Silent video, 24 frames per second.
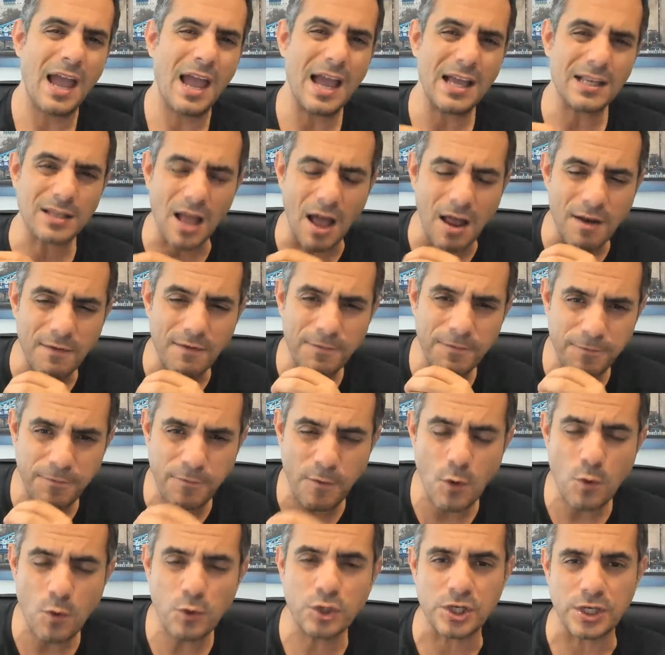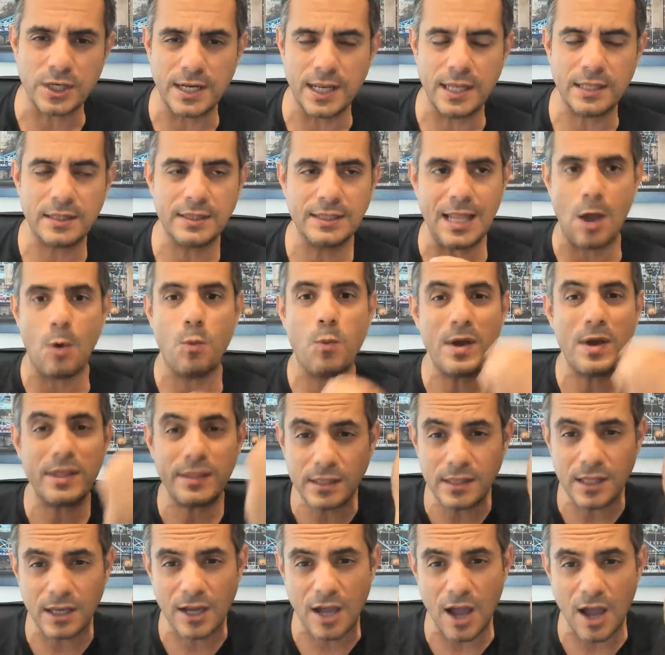It's unfortunate. Now,
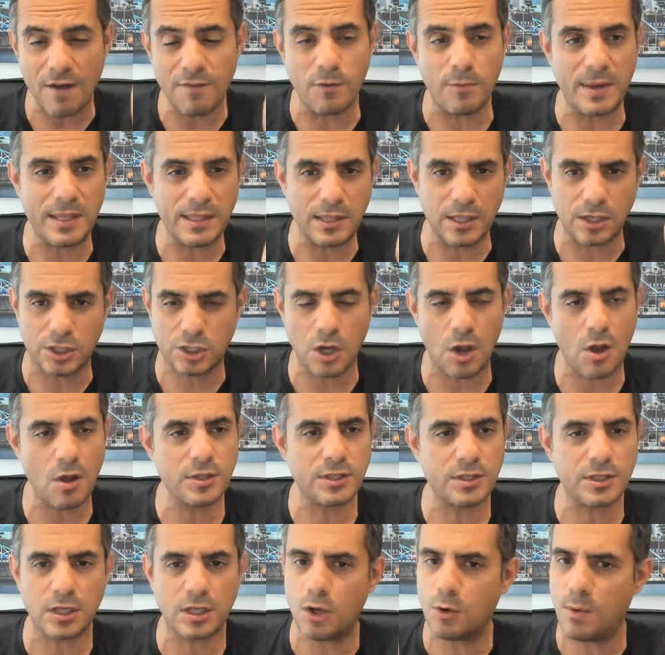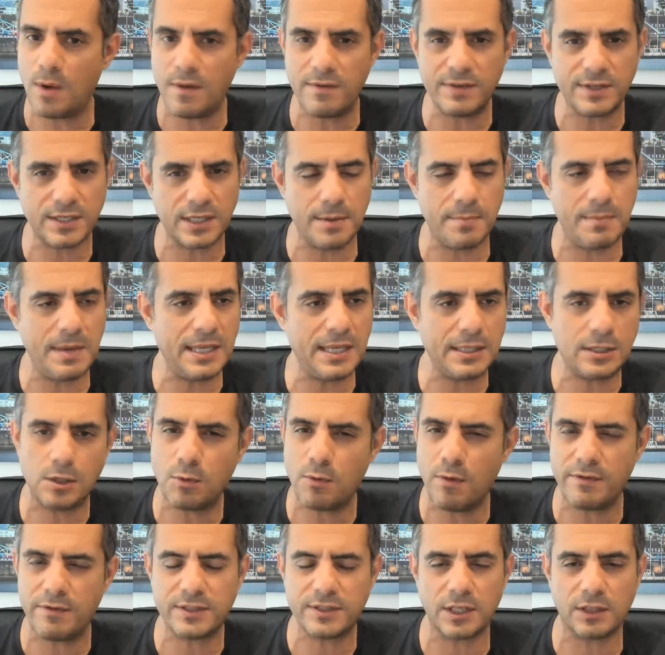whether the government, the Chancellor, whoever's in a meeting,
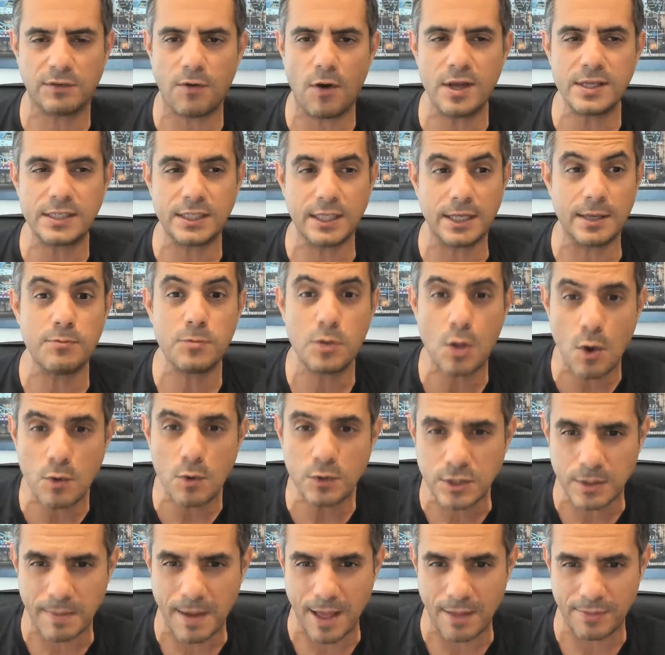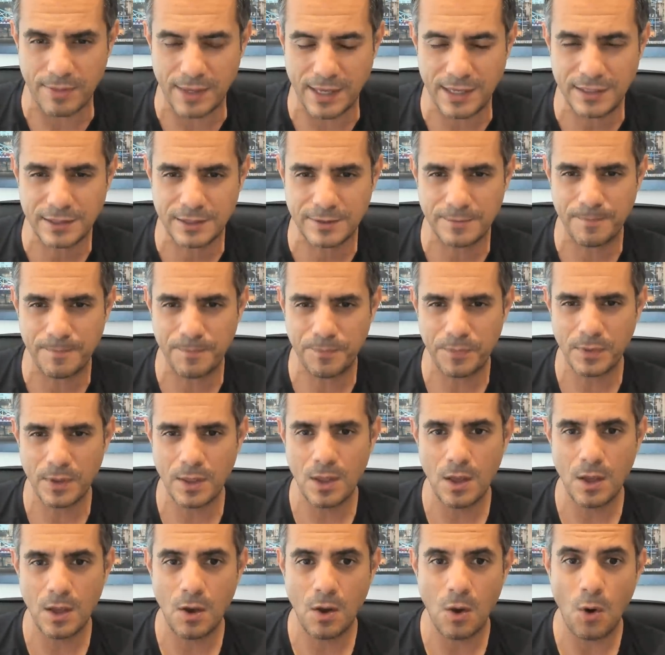whoever's advising him knows about this,
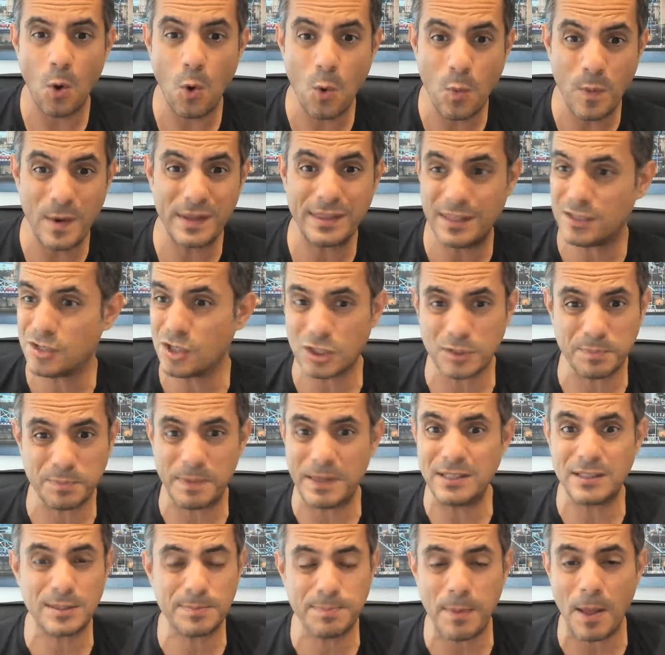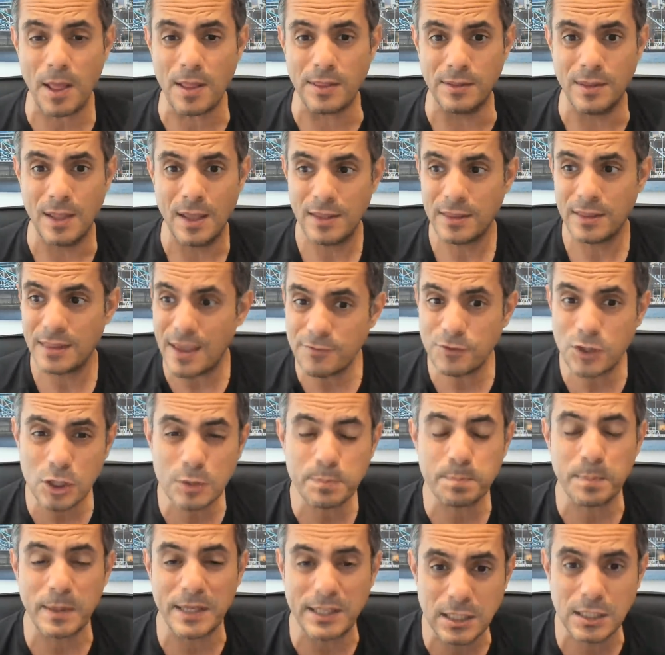or whether they've just been spun. They've
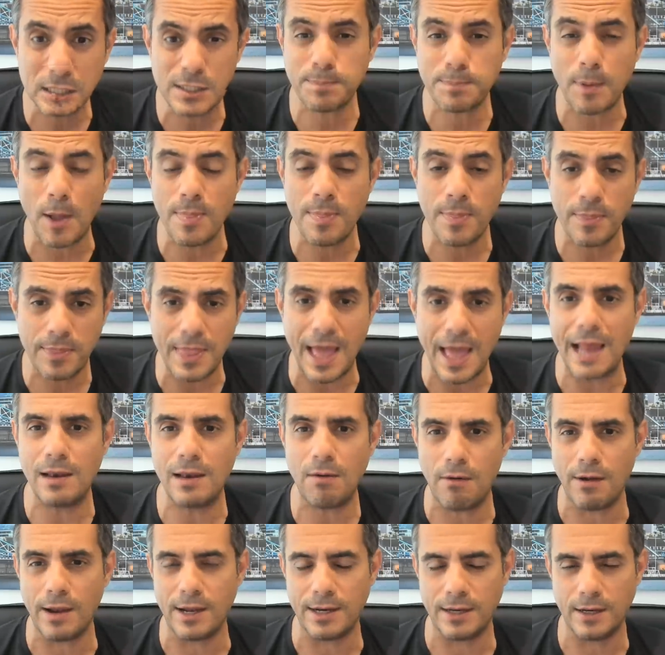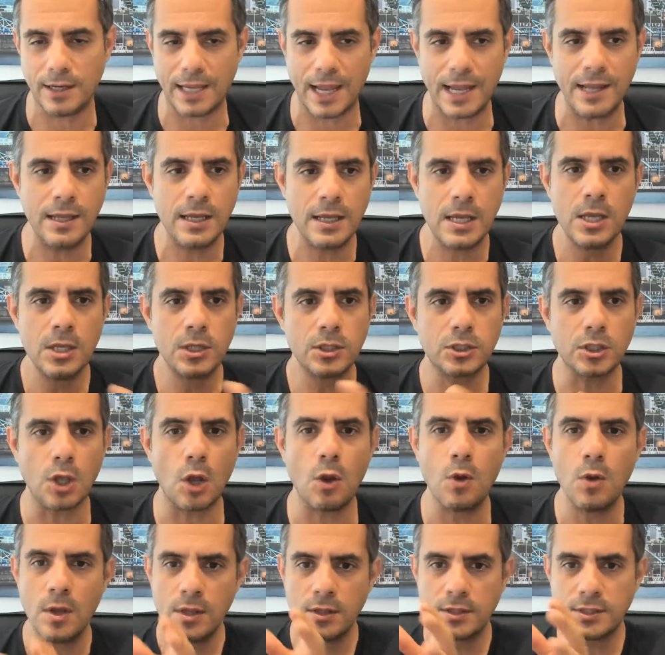just been spun that line, okay?
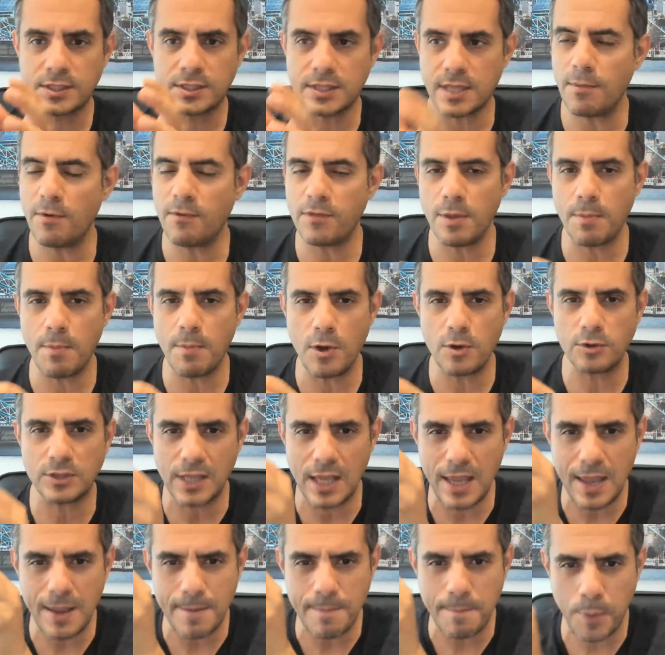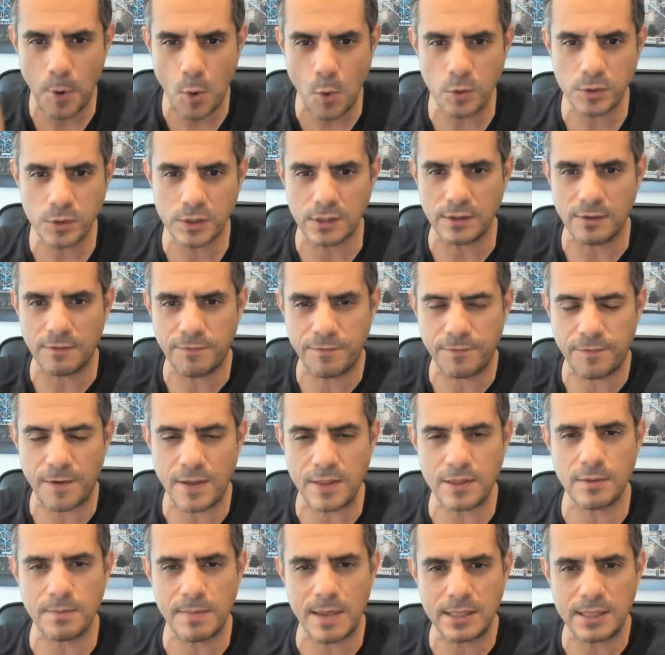So some of the most important and
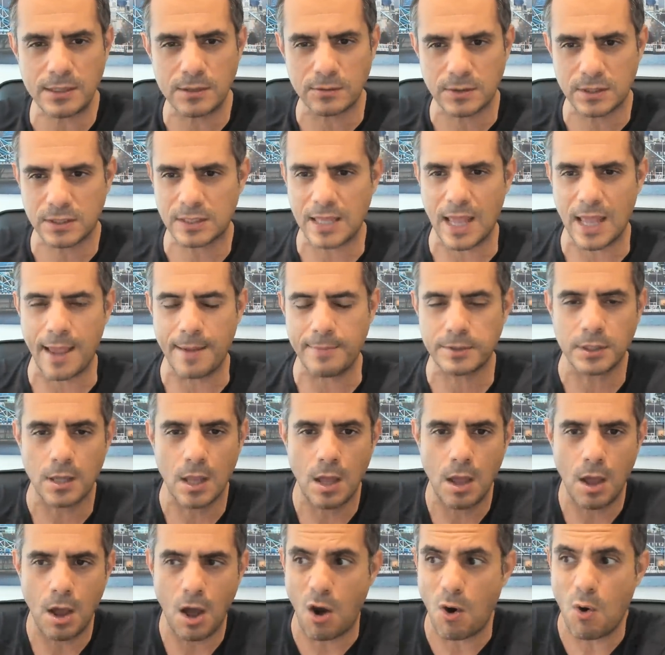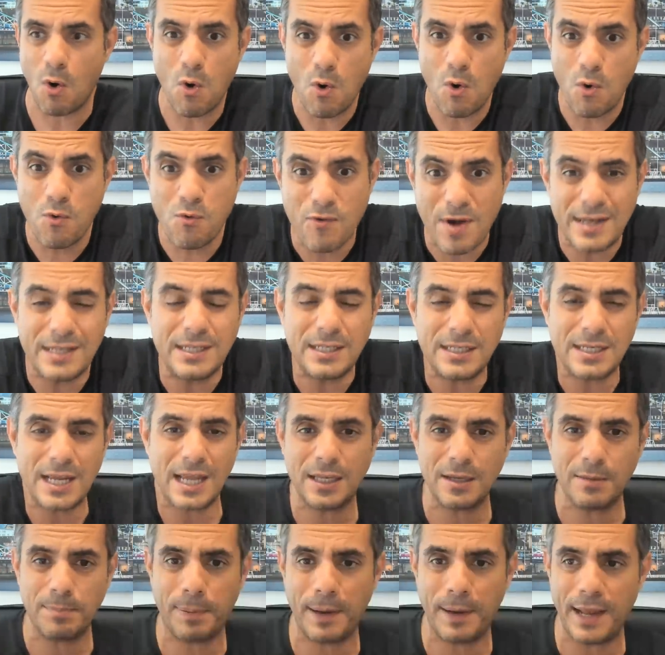fundamental steps are already
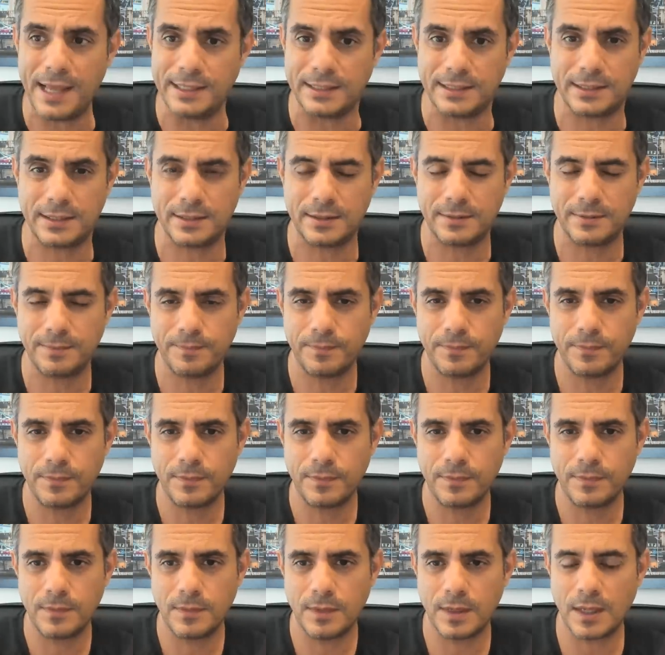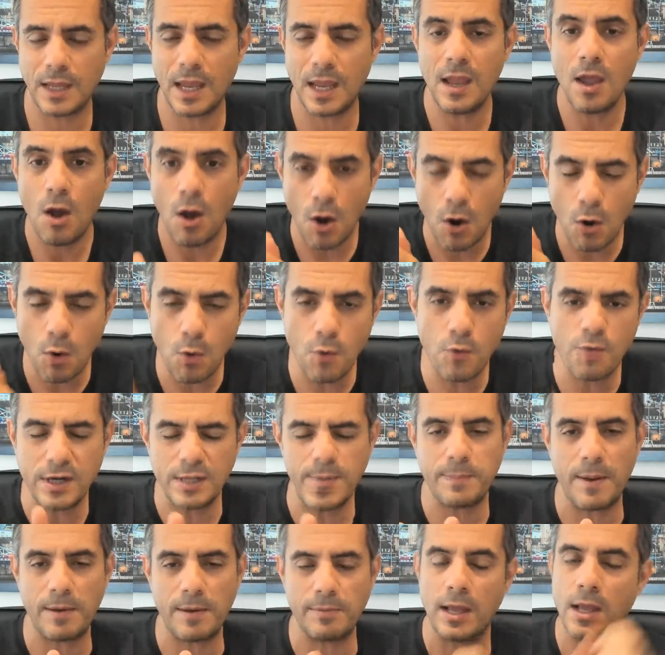taking place, okay? Are already
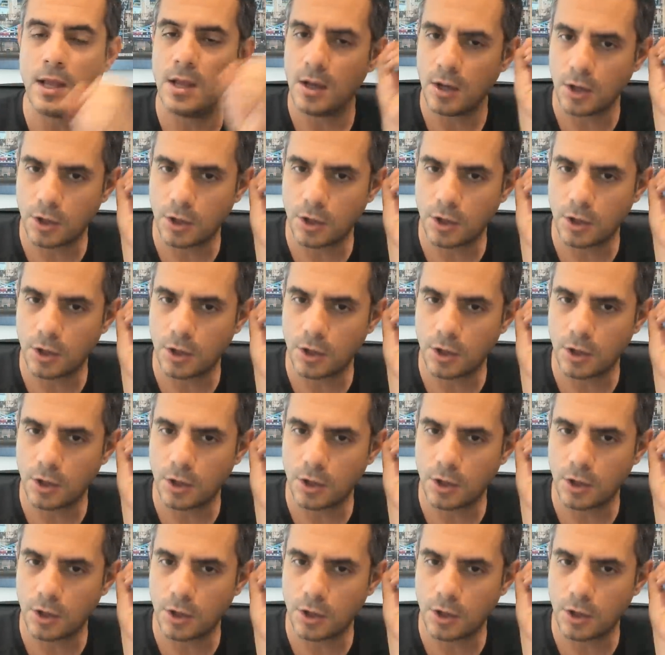payment.